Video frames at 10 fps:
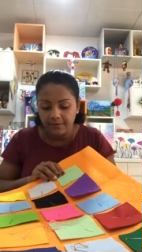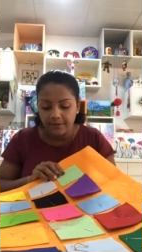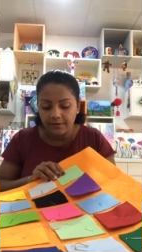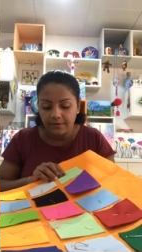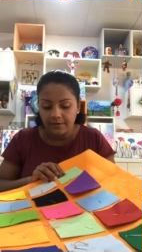
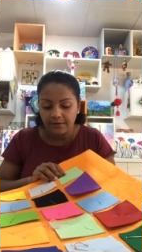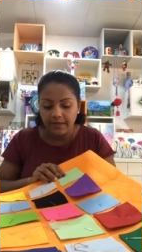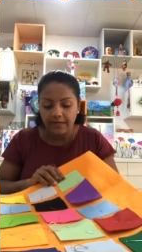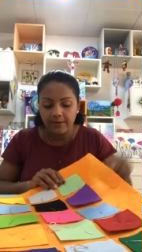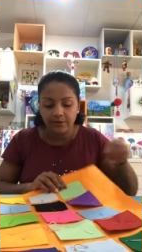So
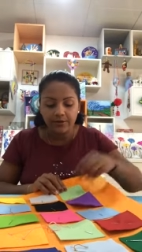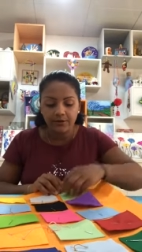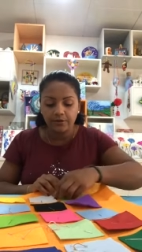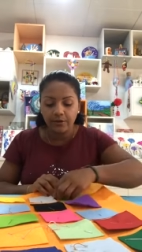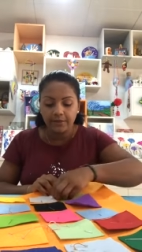I'm going to
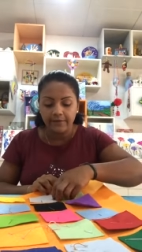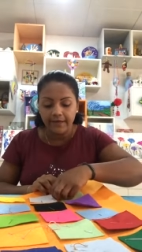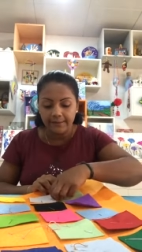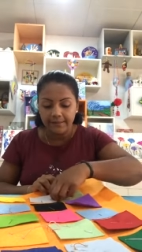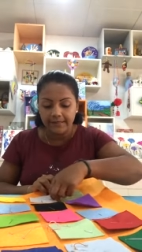do only
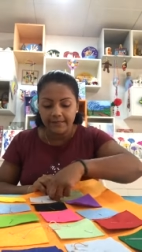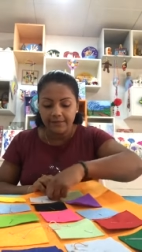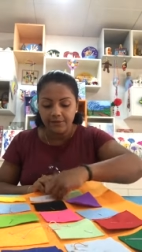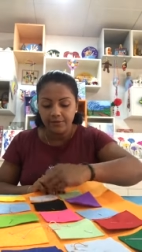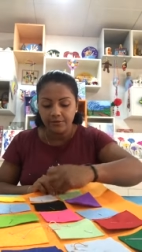one piece
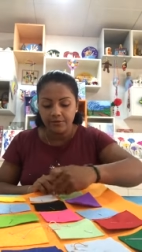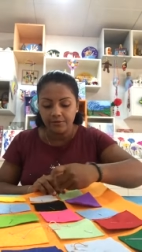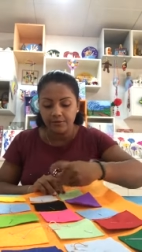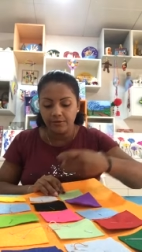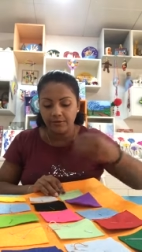and show
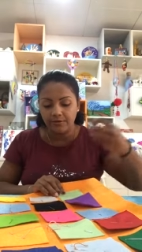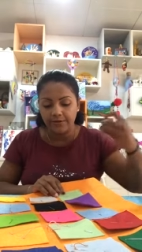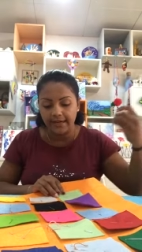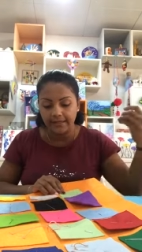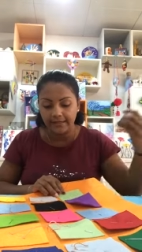you, so you
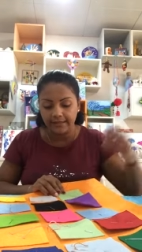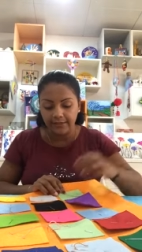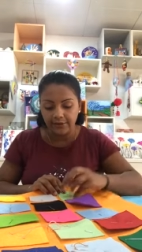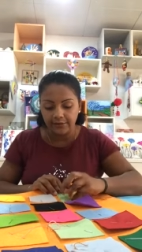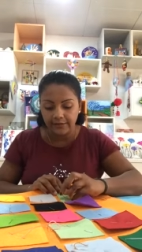can
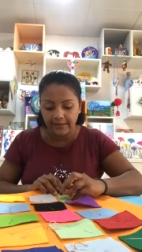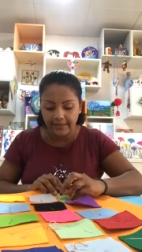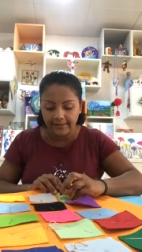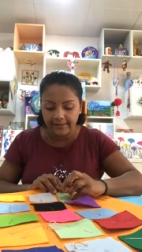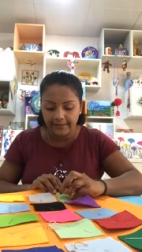continue with
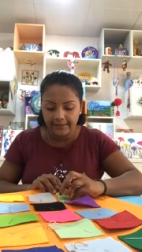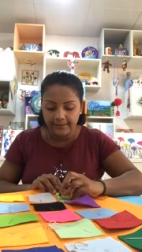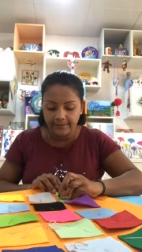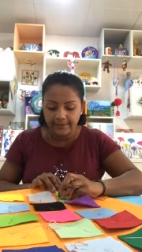the others.